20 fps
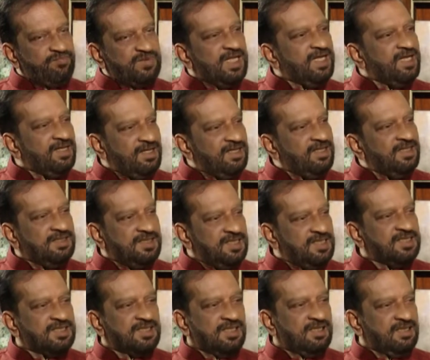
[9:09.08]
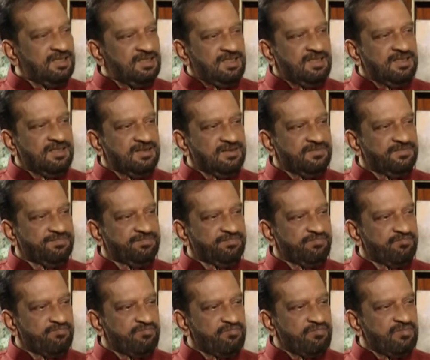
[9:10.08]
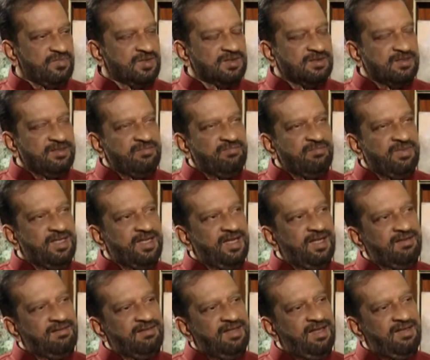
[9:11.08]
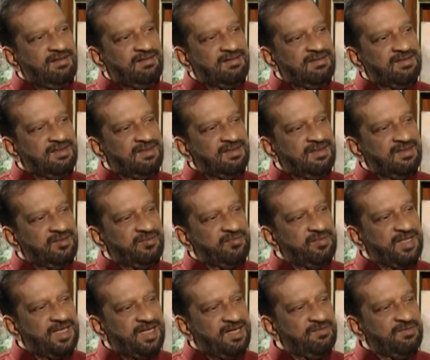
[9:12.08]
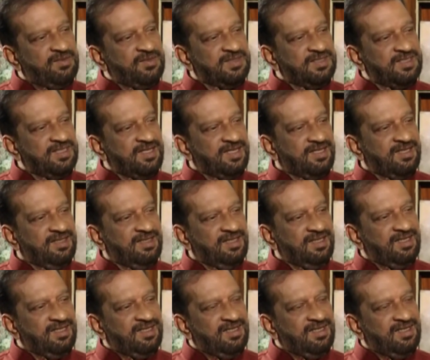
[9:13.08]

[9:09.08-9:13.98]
they really teach art. But at that, when I was young,